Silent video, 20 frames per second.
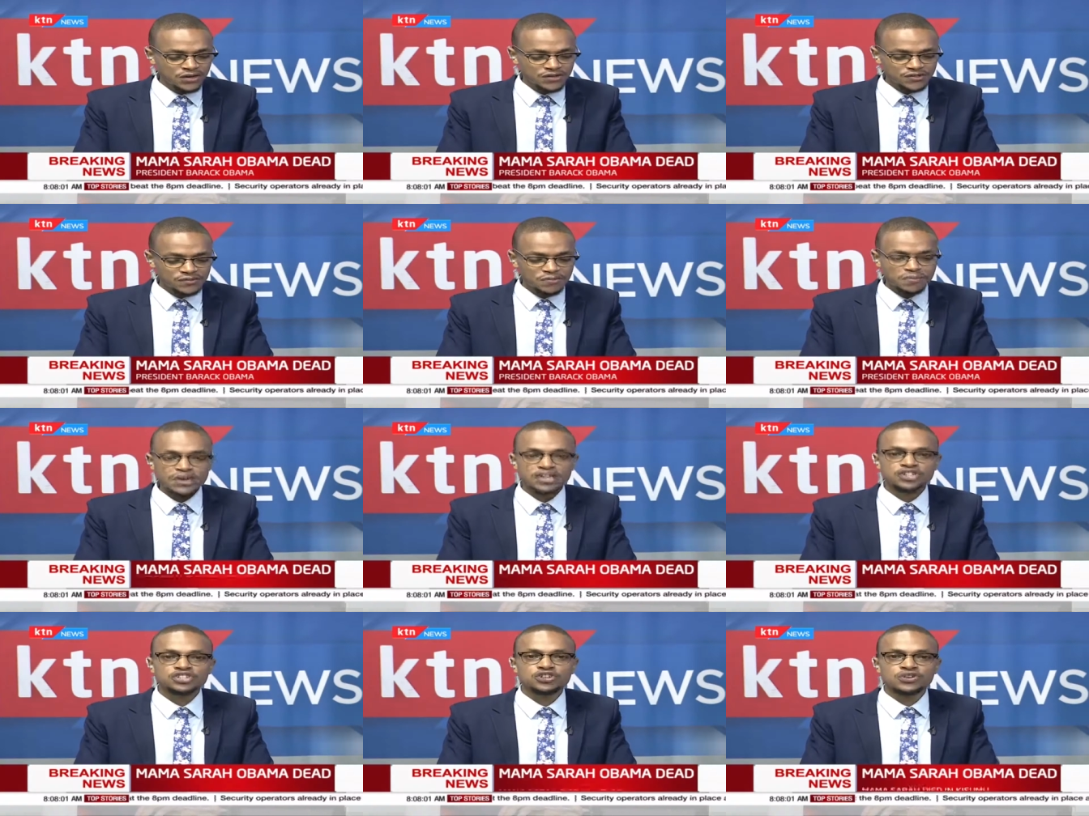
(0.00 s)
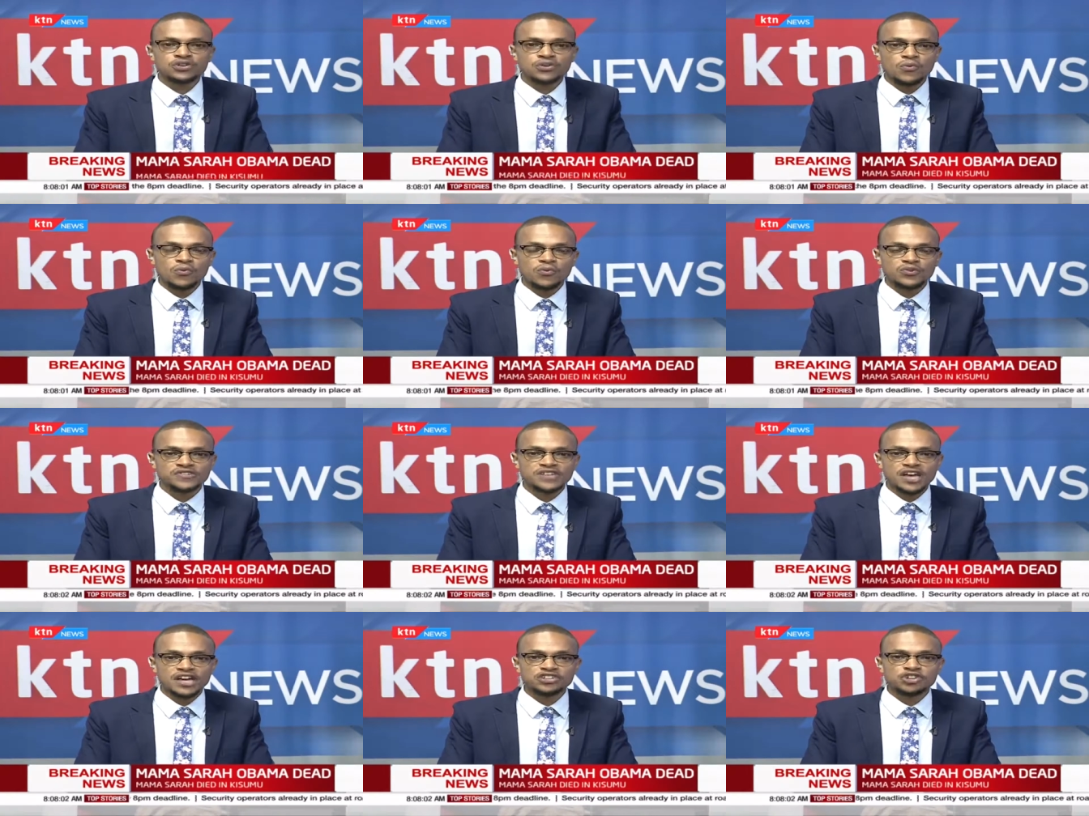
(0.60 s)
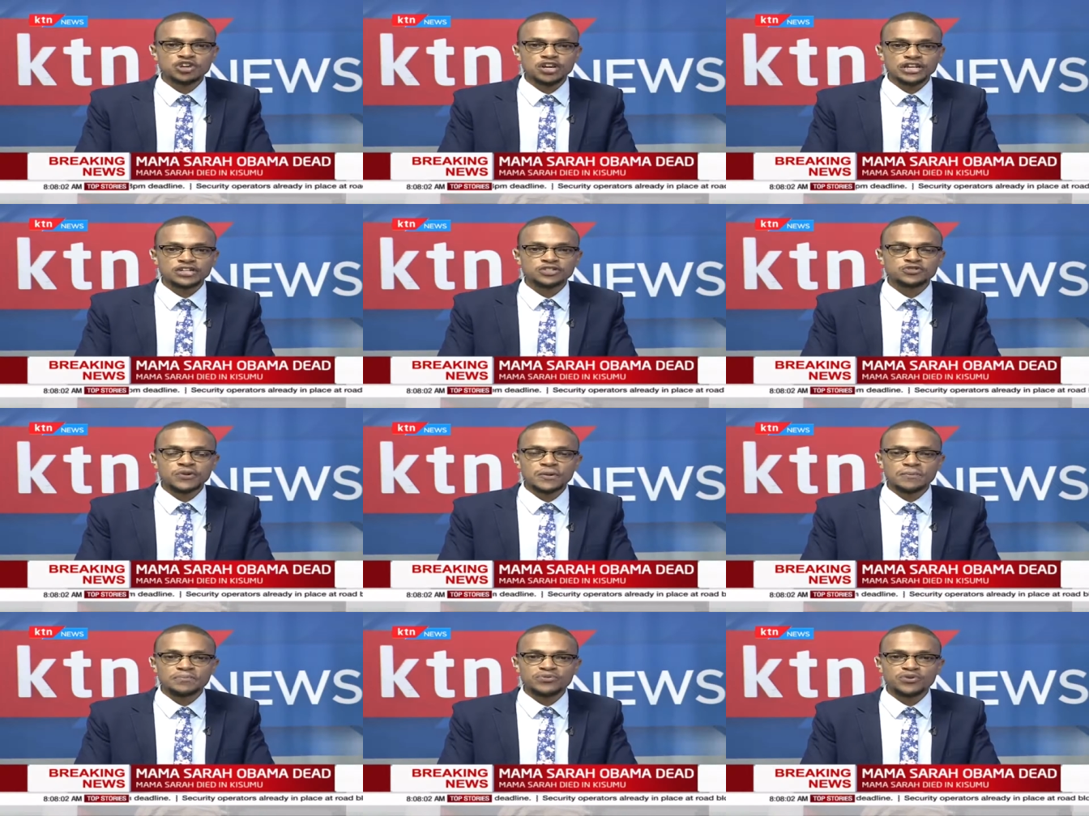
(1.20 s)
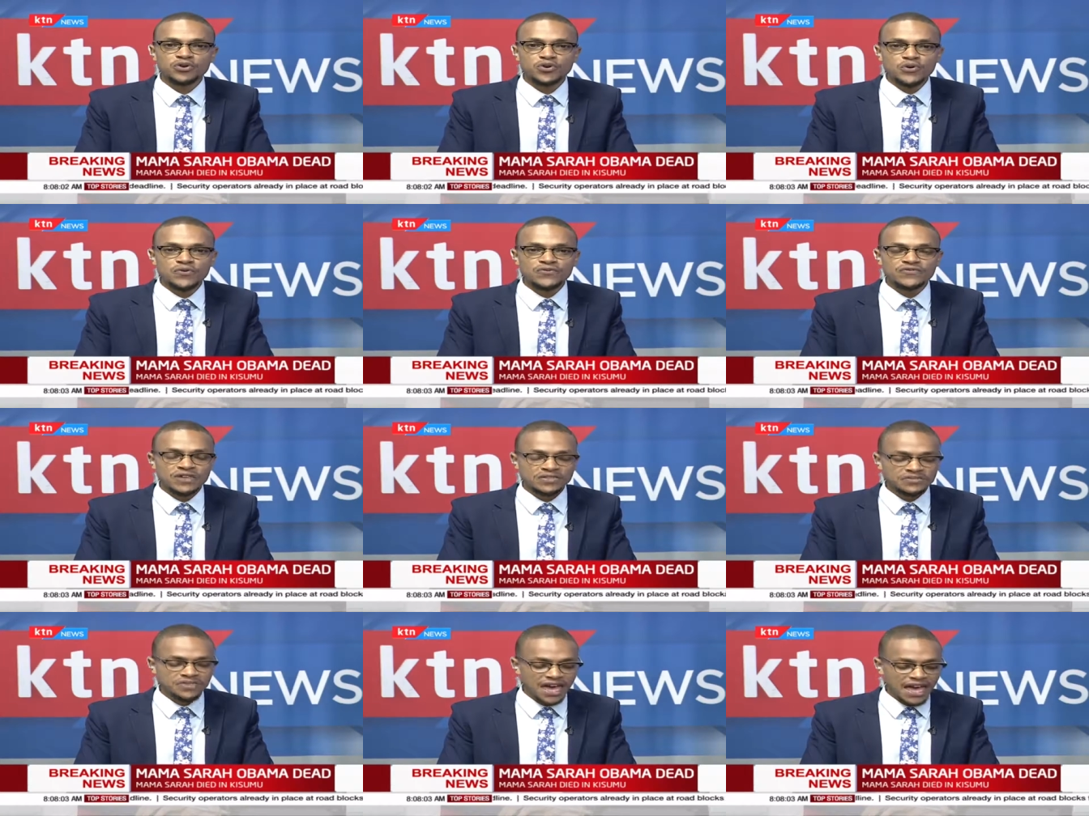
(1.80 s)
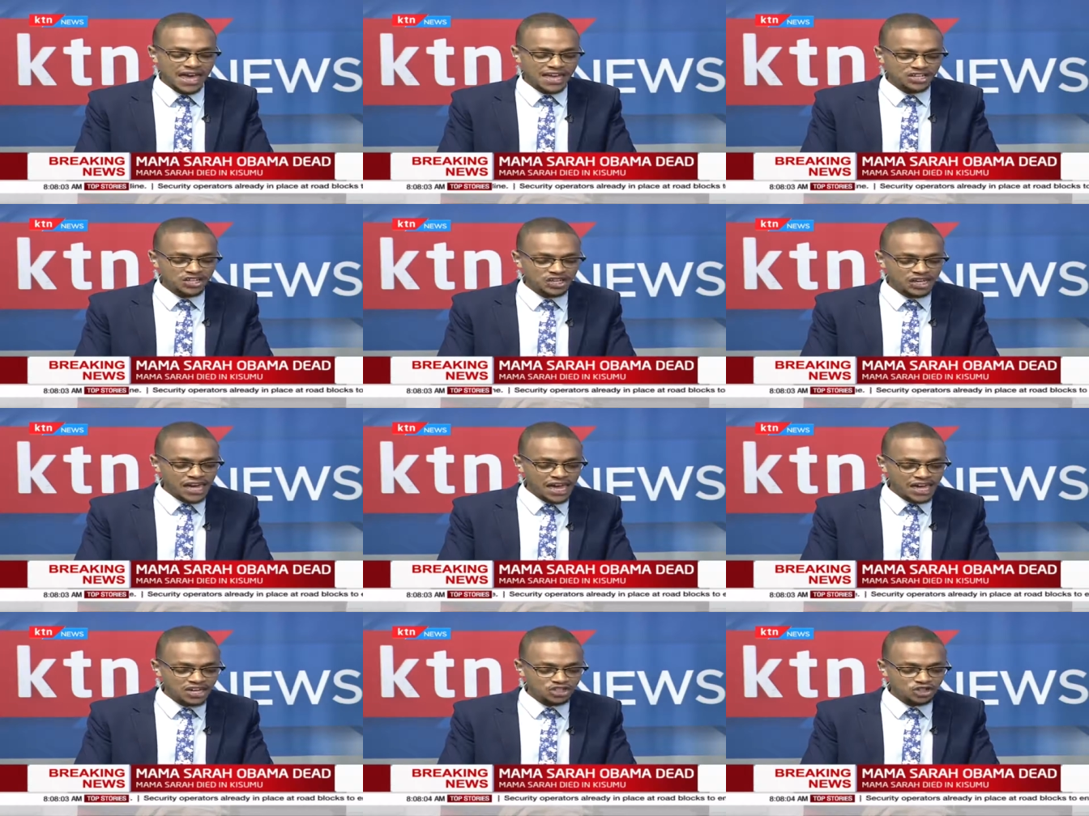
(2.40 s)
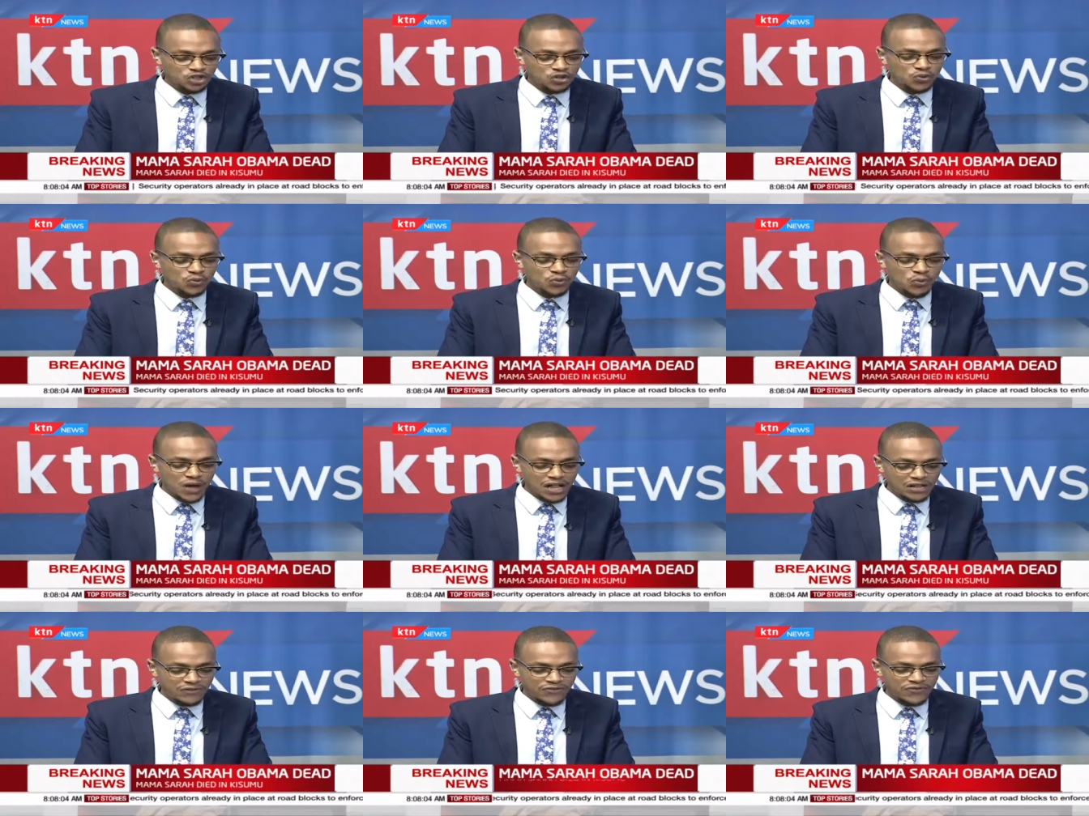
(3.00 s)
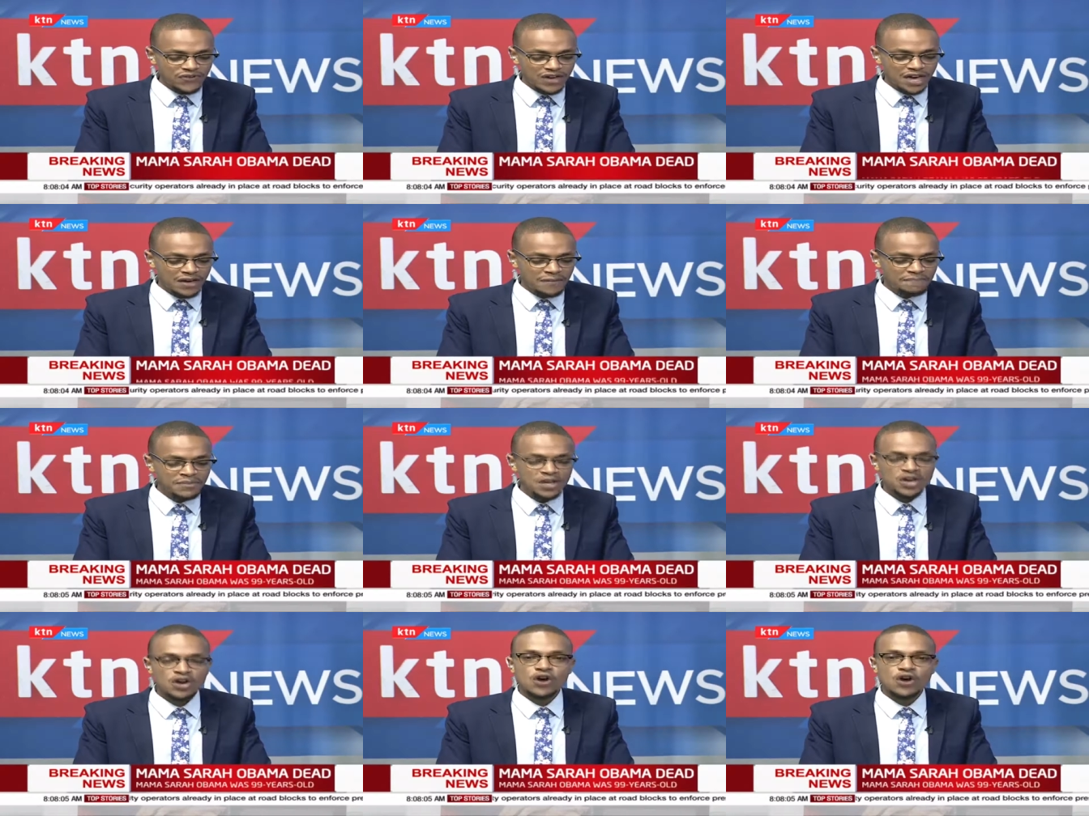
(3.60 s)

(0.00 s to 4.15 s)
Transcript: whose mission was actually to improve the education welfare